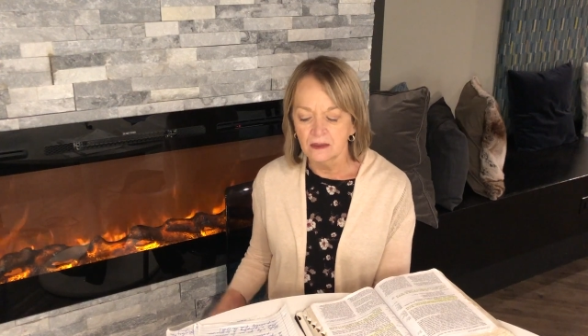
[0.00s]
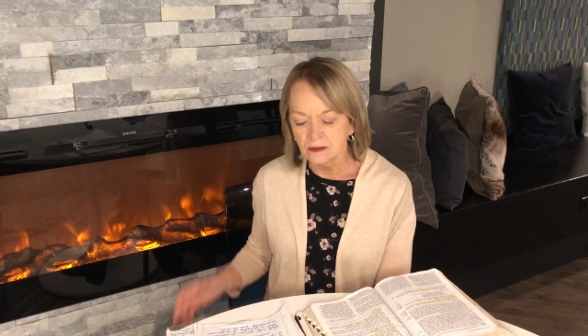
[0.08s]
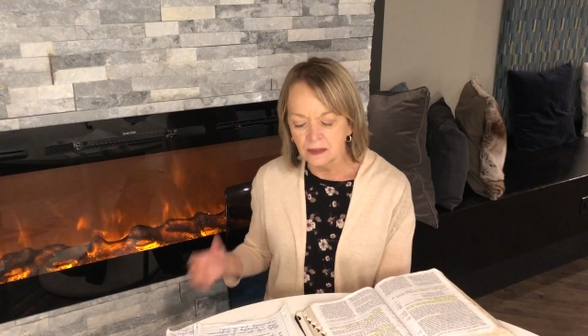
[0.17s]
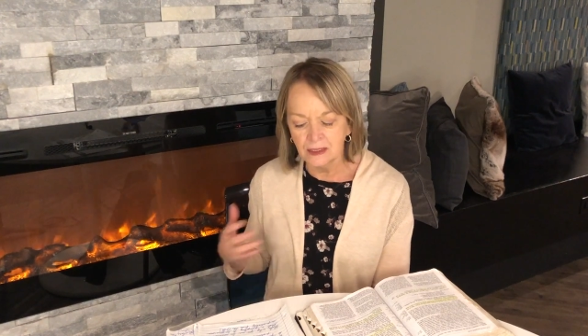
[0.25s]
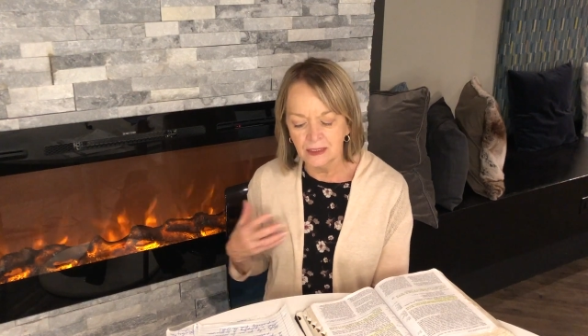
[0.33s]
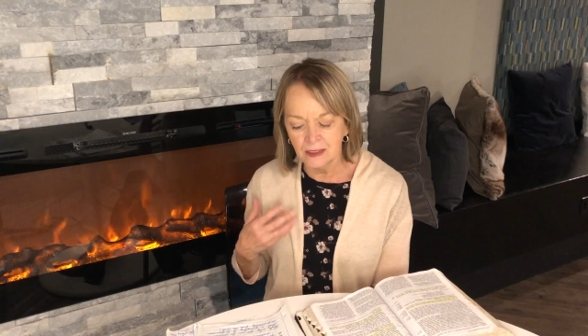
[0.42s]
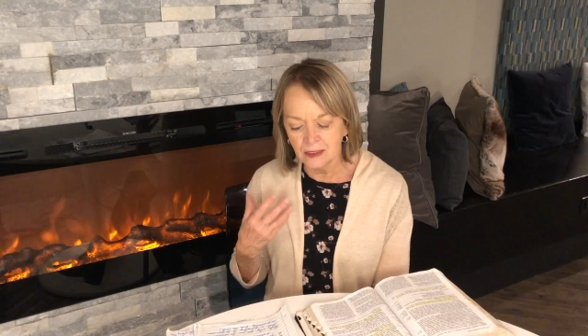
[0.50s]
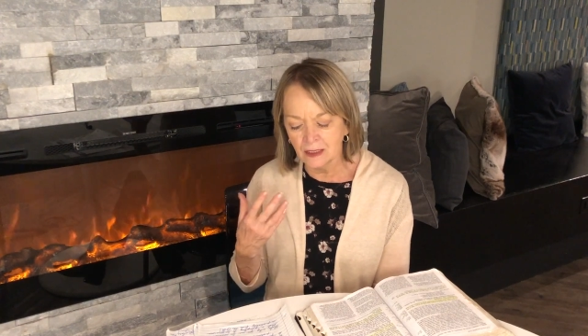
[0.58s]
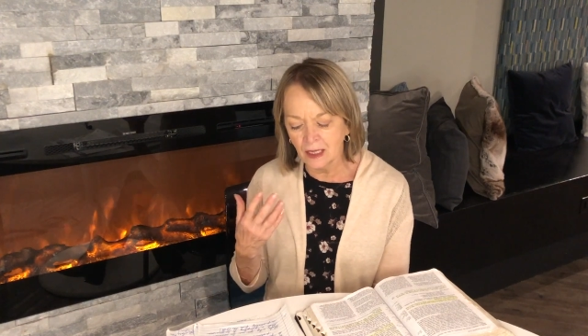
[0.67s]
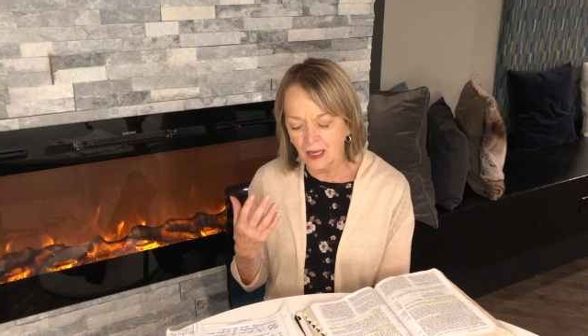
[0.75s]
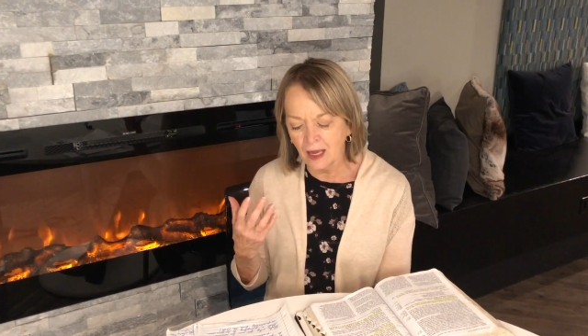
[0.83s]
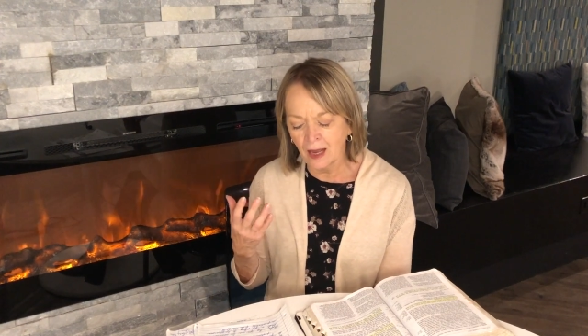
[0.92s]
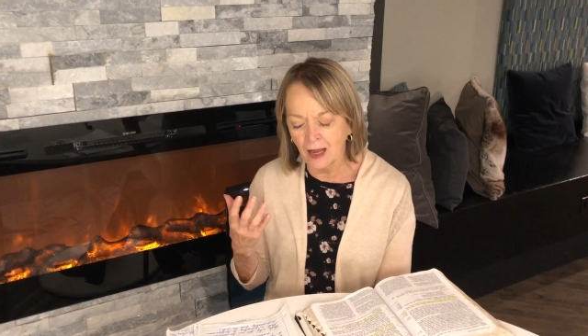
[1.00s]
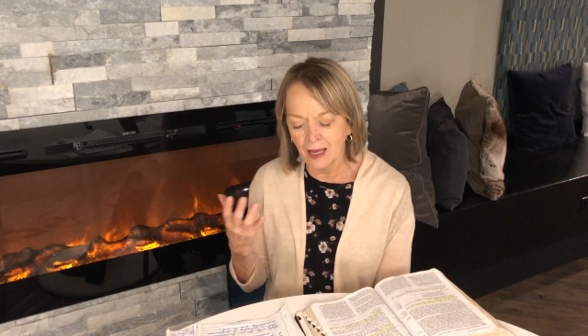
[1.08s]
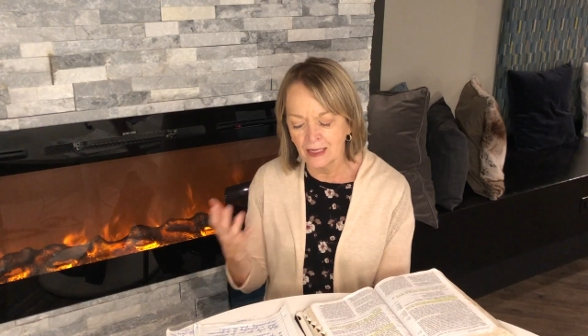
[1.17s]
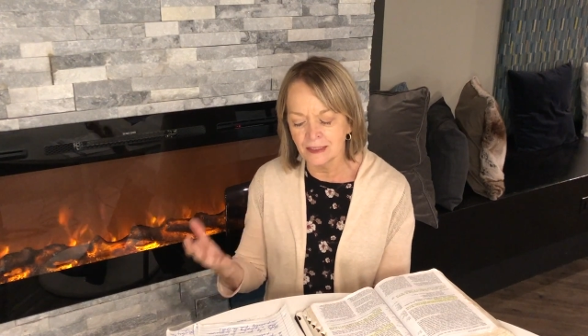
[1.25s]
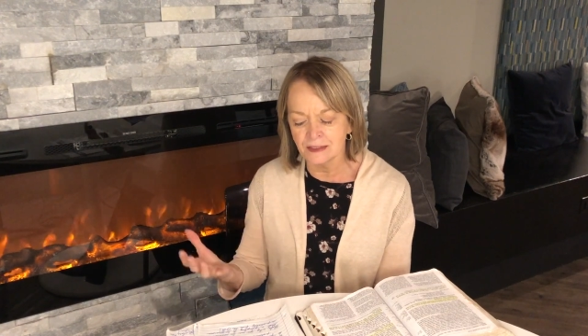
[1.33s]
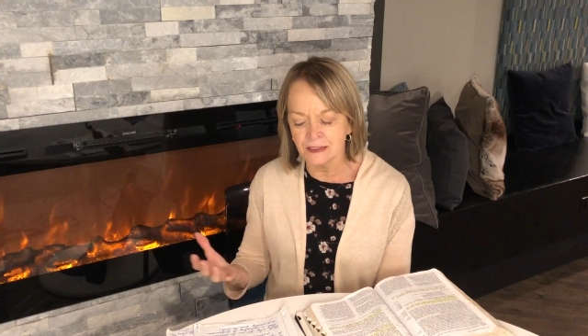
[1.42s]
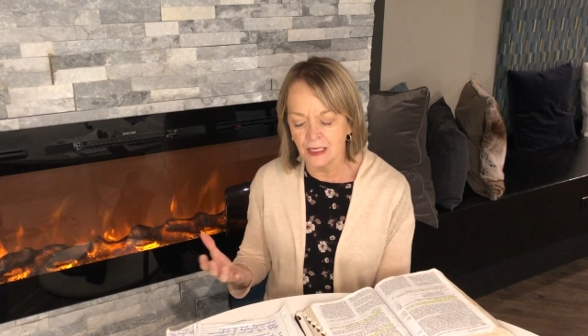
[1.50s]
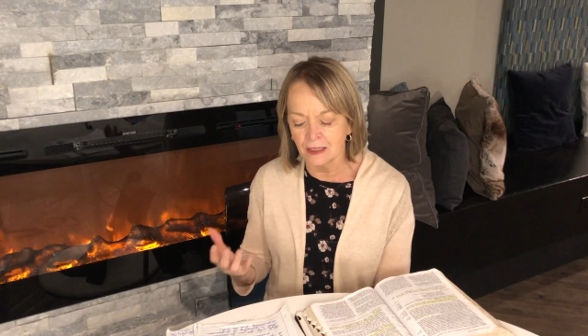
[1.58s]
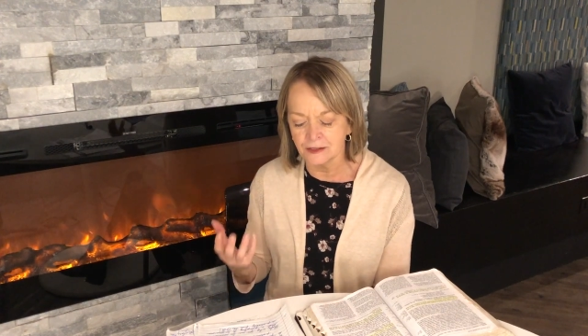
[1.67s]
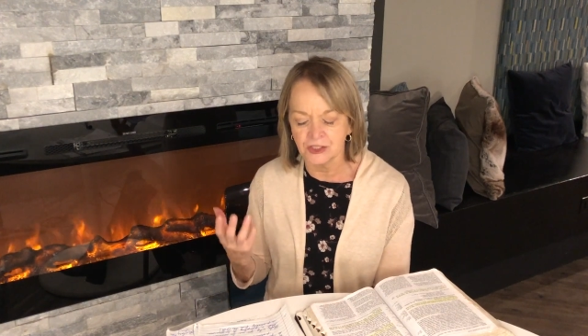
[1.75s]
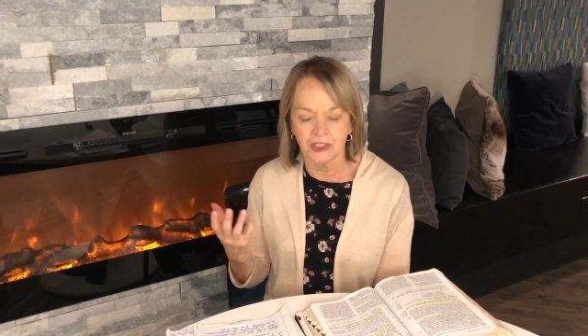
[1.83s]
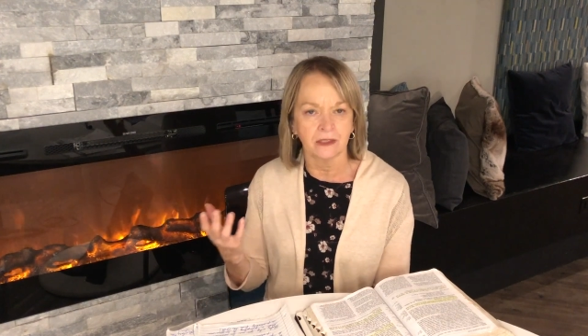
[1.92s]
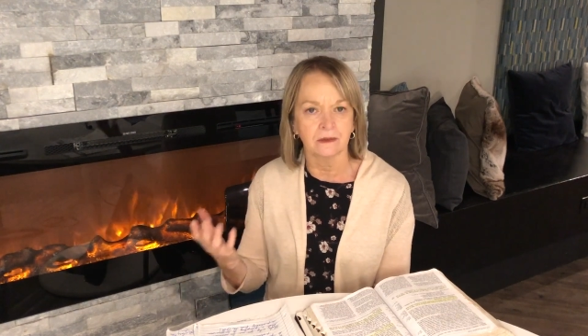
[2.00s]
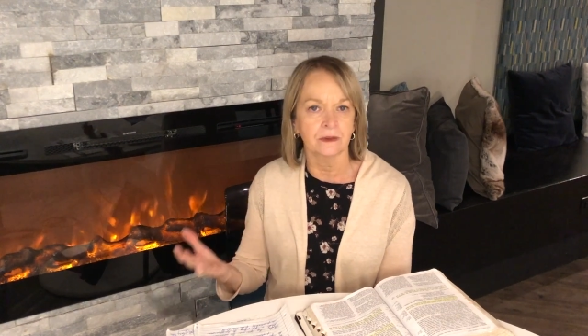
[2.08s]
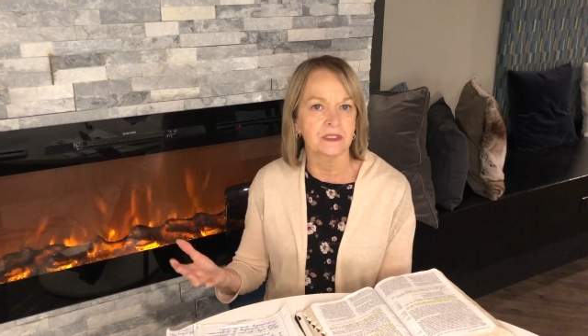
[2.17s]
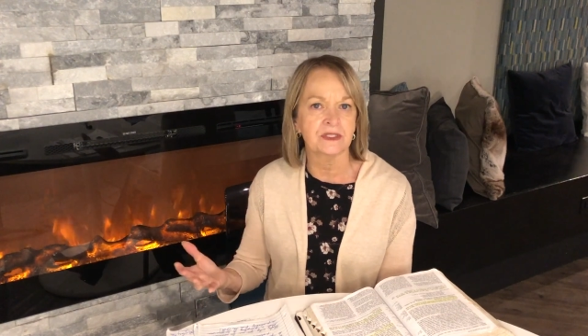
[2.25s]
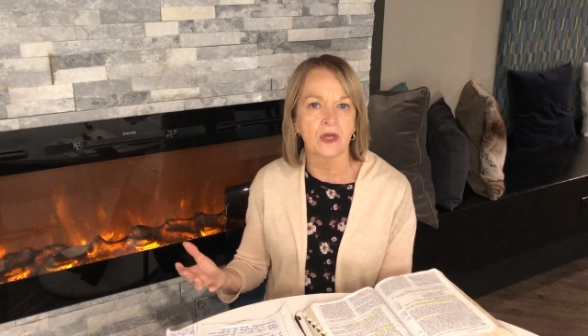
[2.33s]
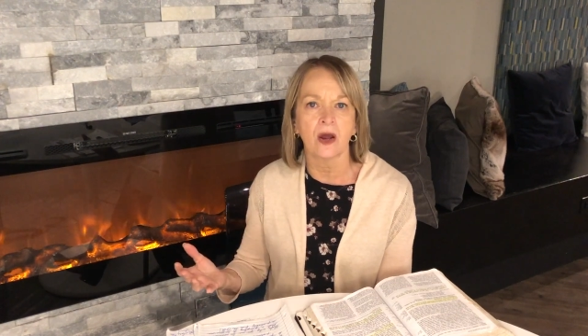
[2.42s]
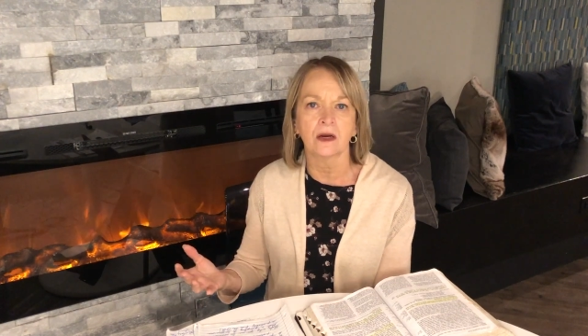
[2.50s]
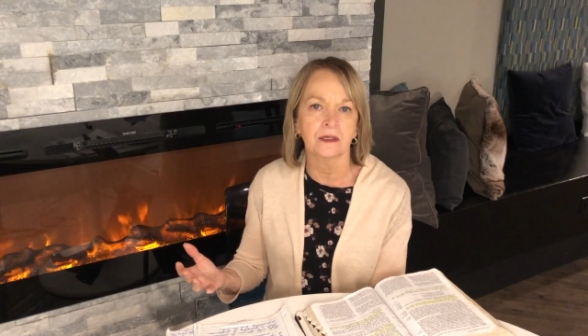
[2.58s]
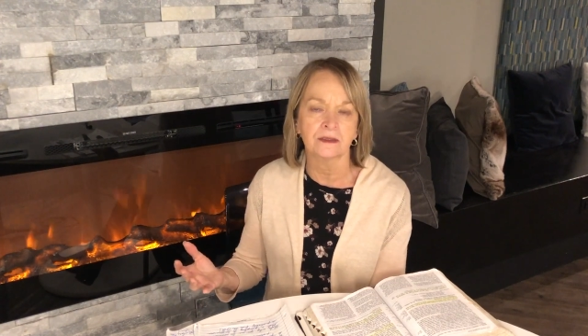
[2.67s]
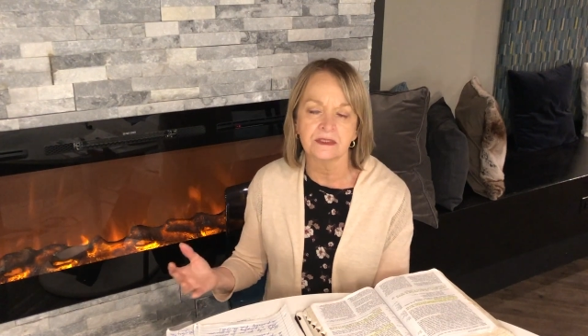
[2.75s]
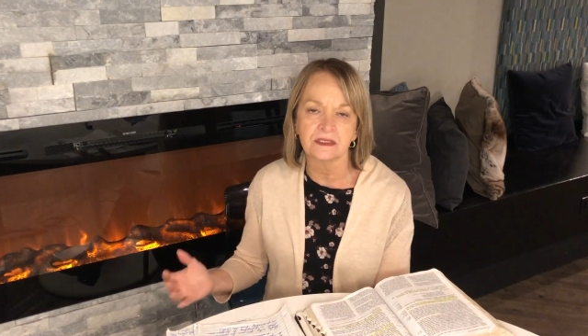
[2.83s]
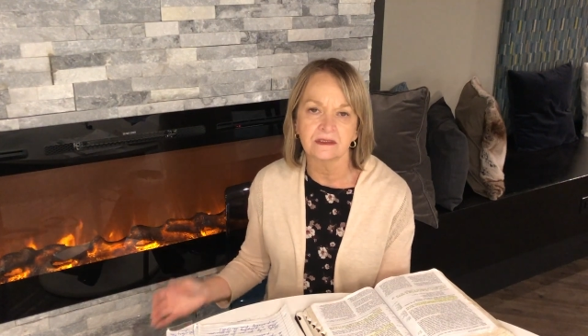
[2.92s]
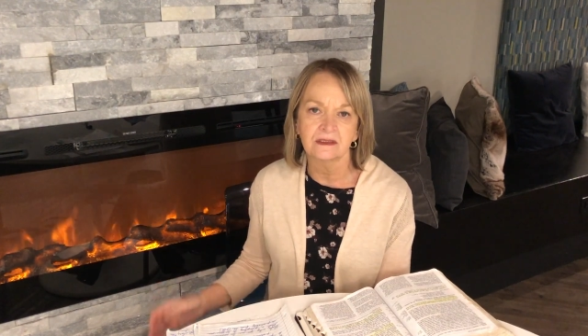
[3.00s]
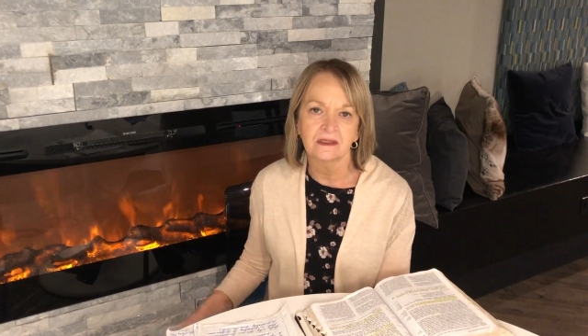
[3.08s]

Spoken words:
He has a generous heart.